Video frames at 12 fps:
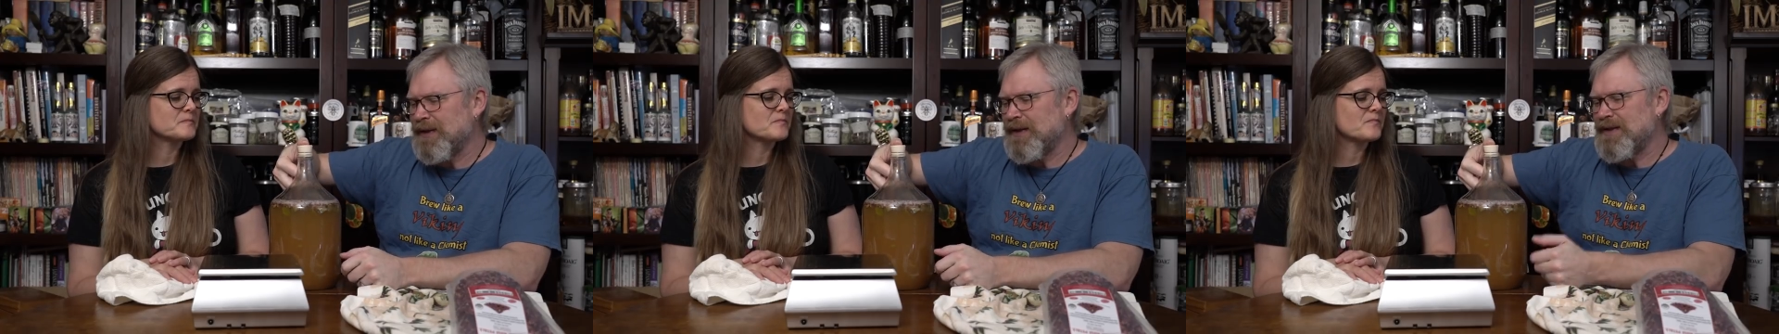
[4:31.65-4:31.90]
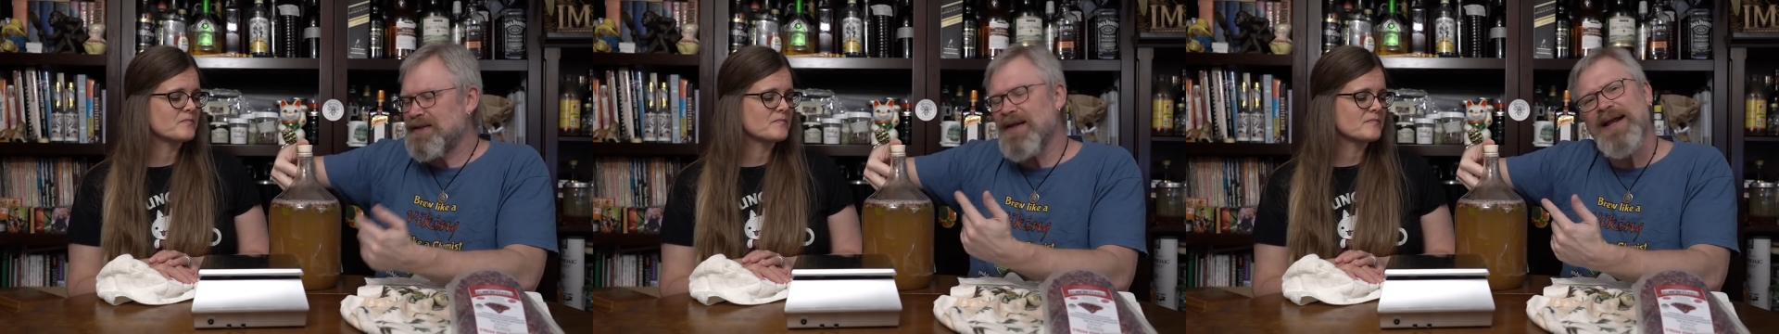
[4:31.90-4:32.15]

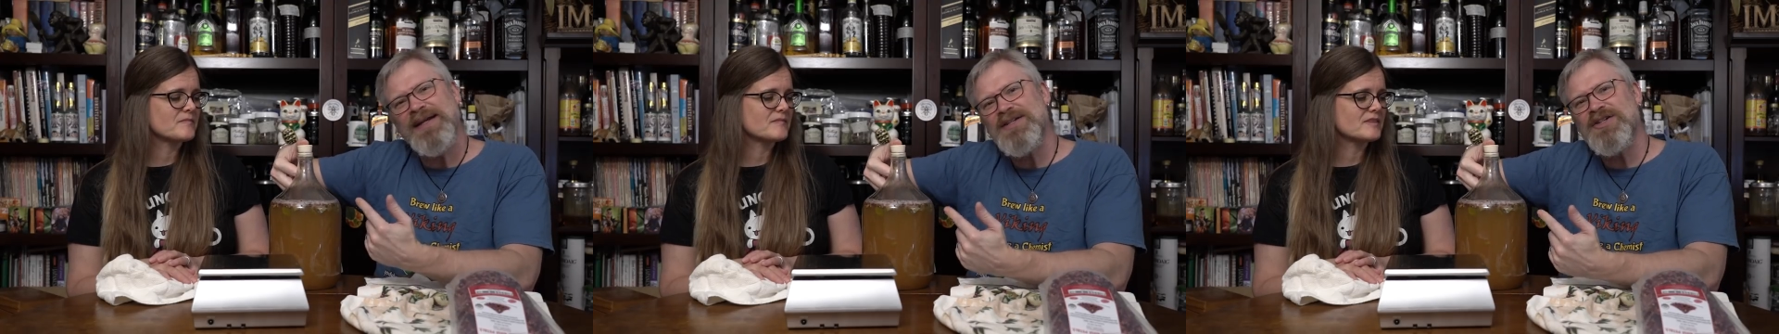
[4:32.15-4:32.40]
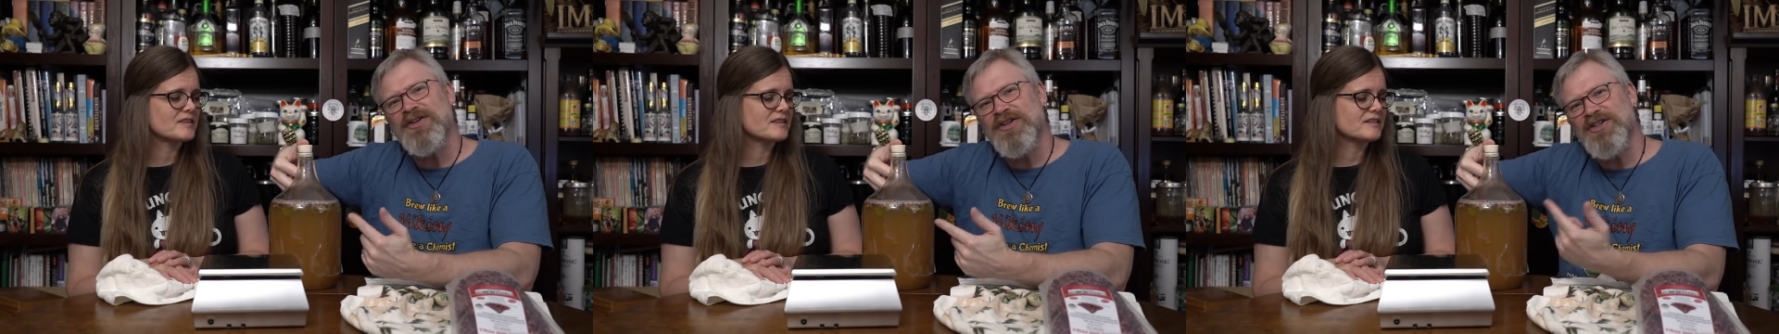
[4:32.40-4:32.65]
Speaker 1: it's a lot
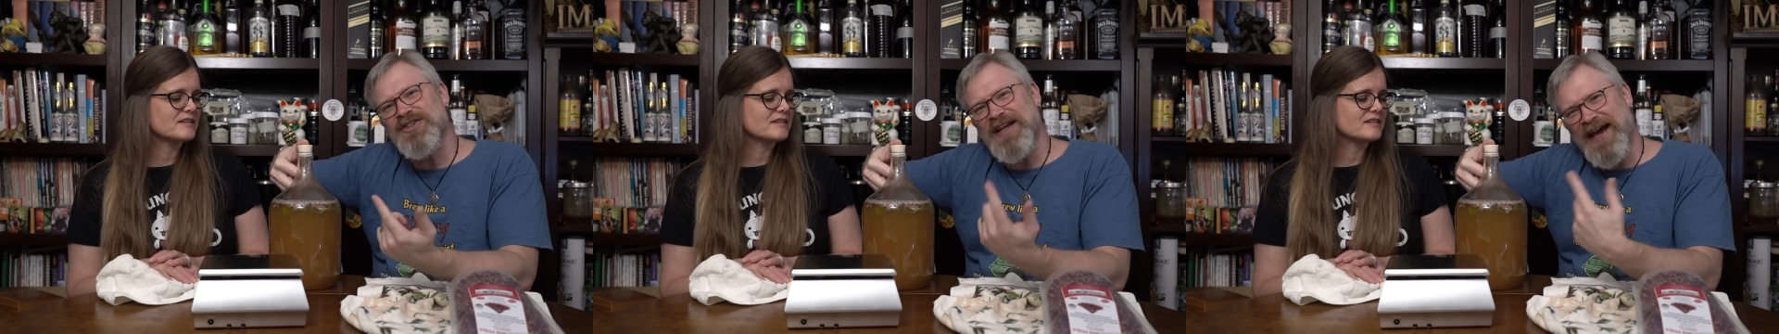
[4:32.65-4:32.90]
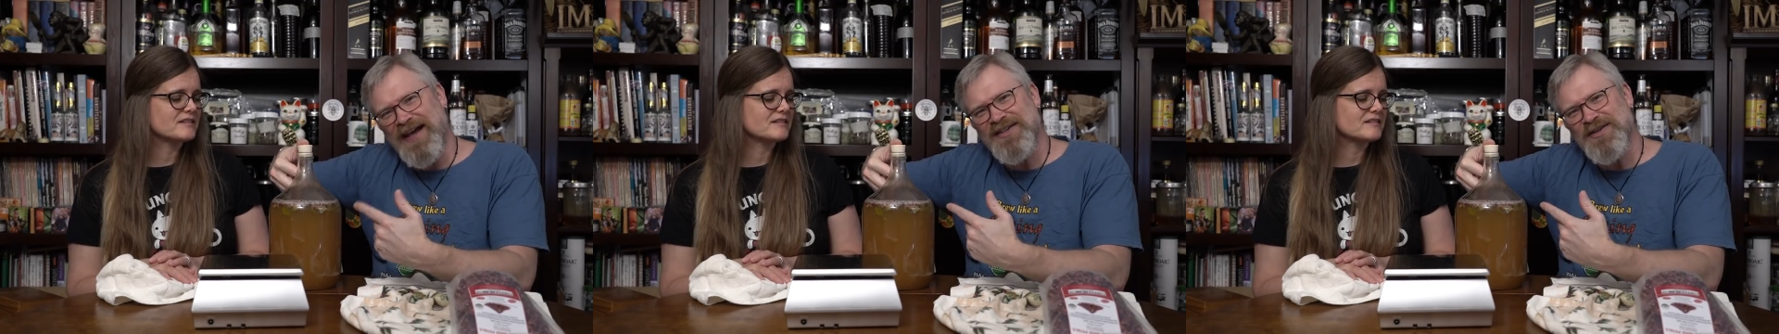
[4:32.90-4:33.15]
easier to just
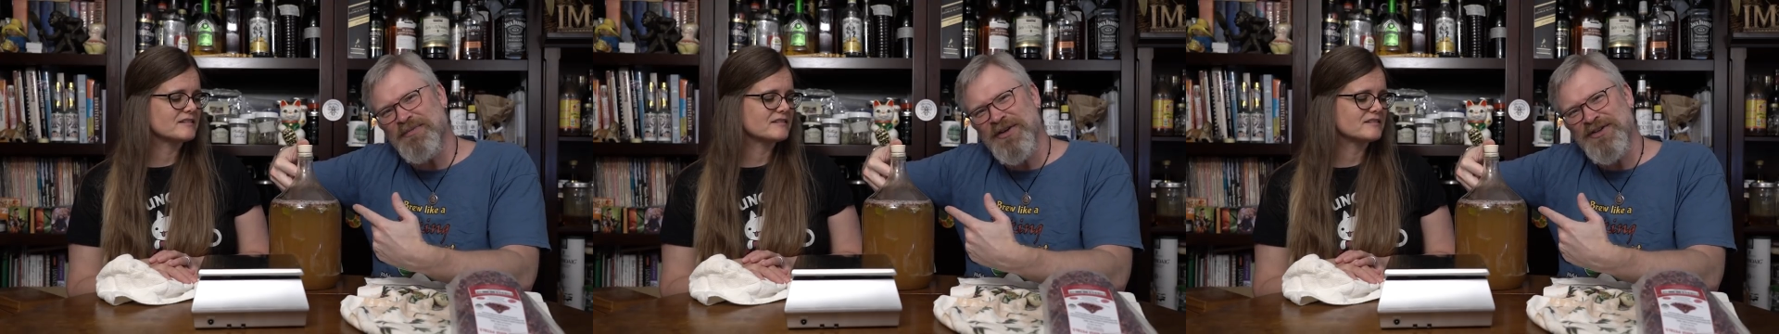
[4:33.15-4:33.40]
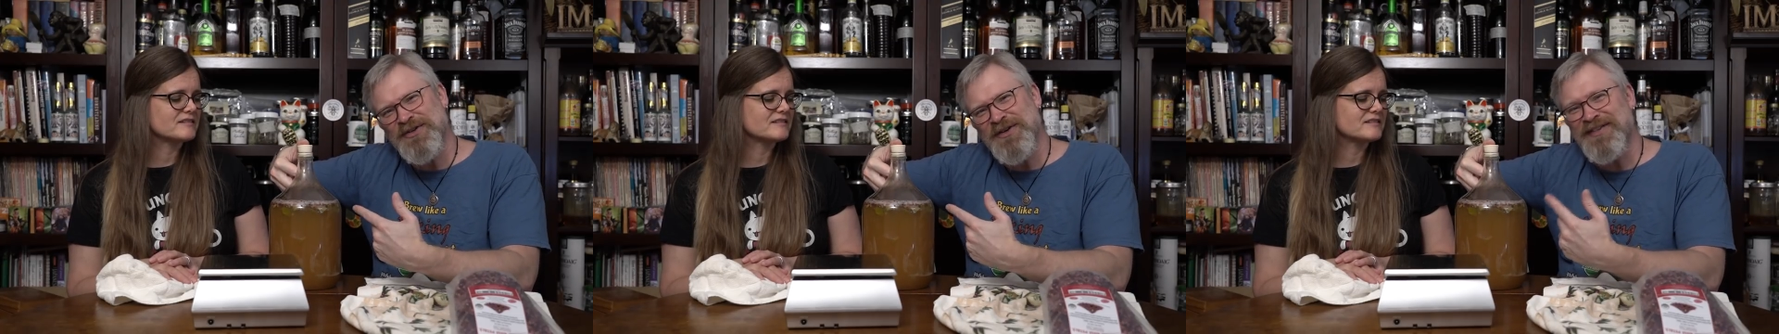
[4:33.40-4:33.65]
add
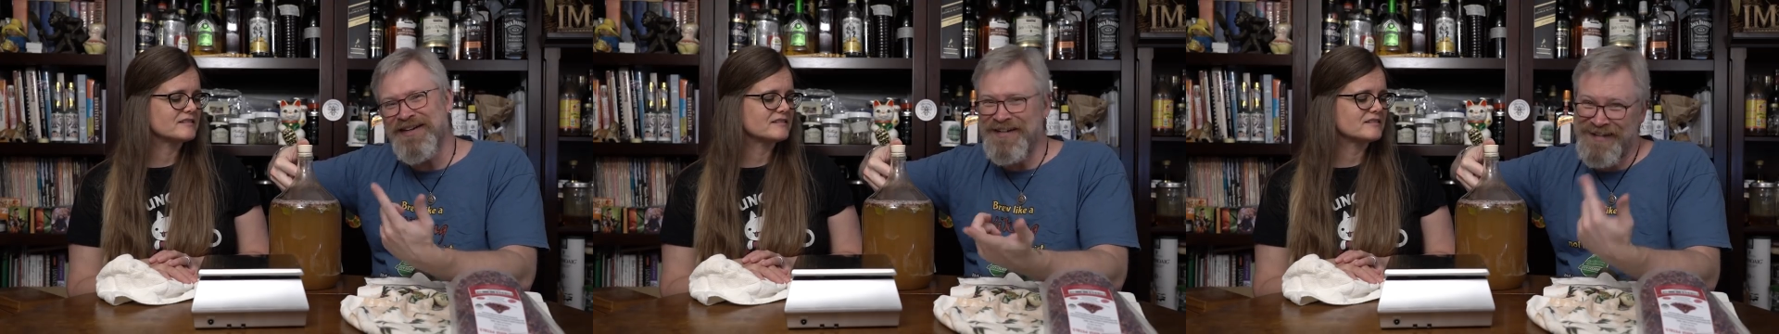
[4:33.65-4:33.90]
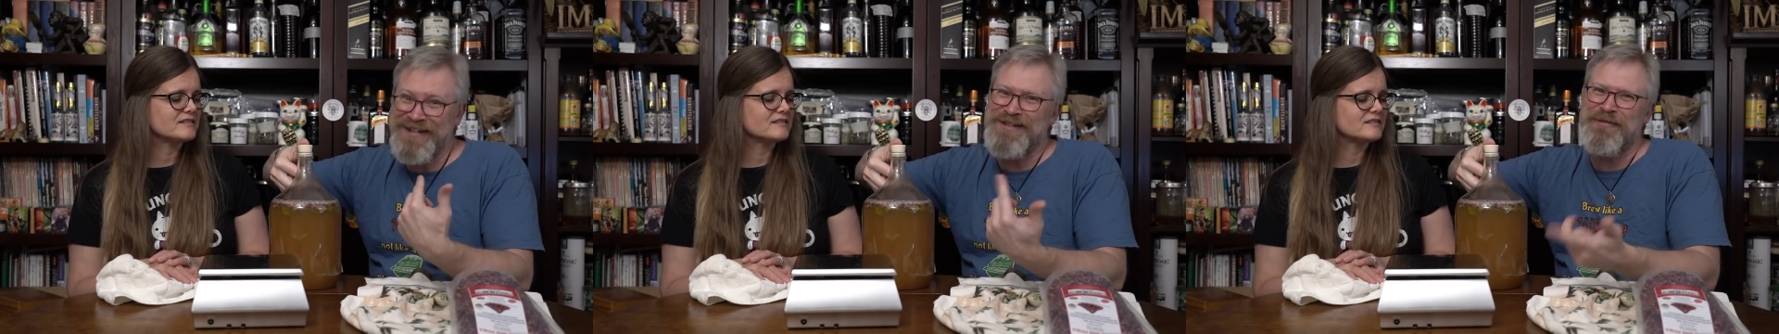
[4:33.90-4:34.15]
something to it than
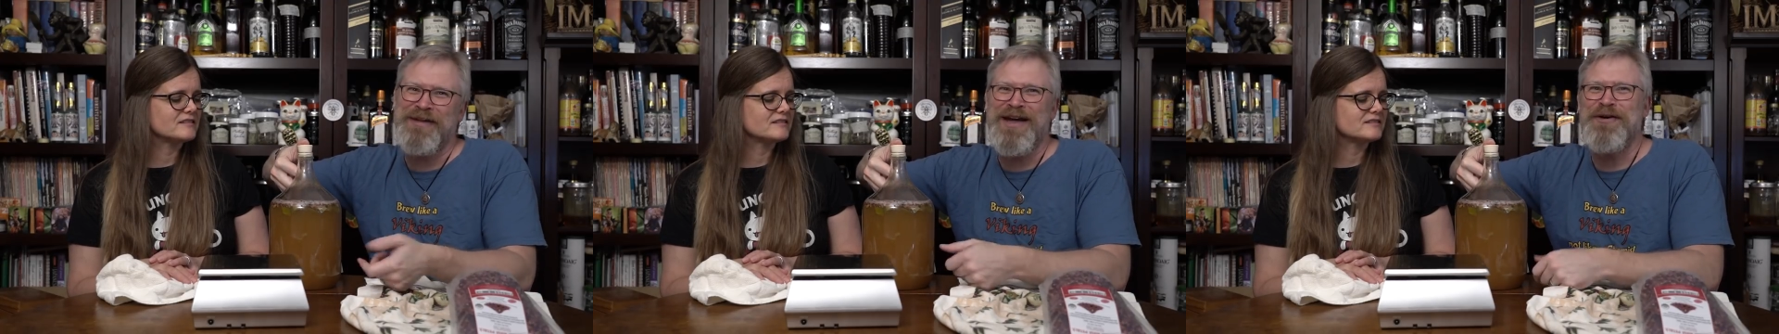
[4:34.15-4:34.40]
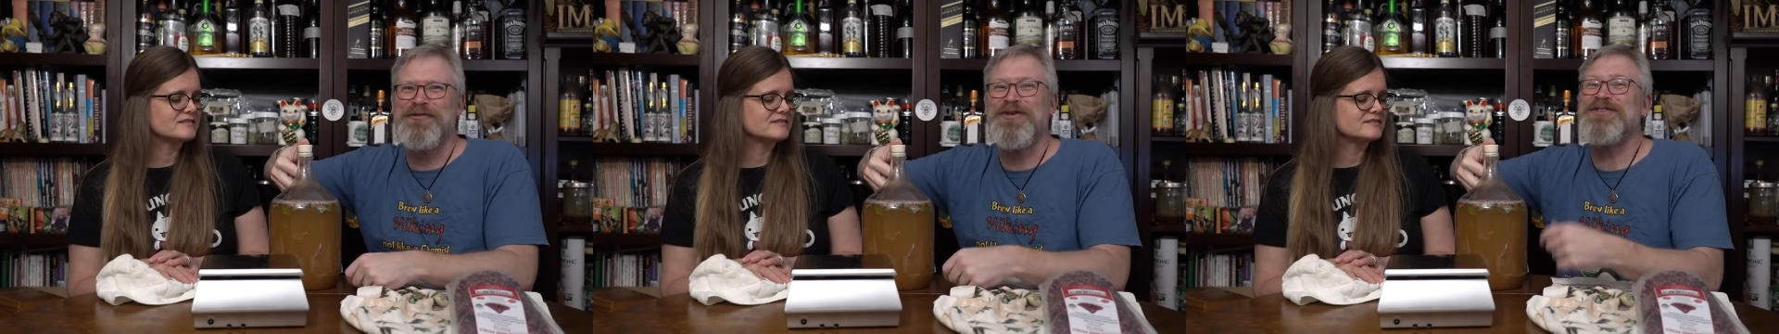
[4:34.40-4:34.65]
to take something
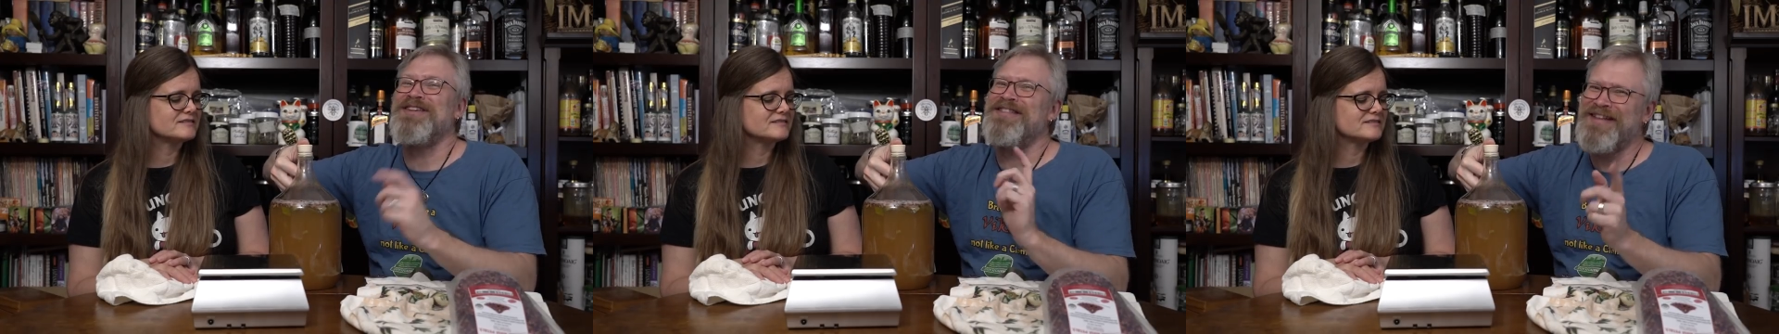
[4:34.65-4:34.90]
out first and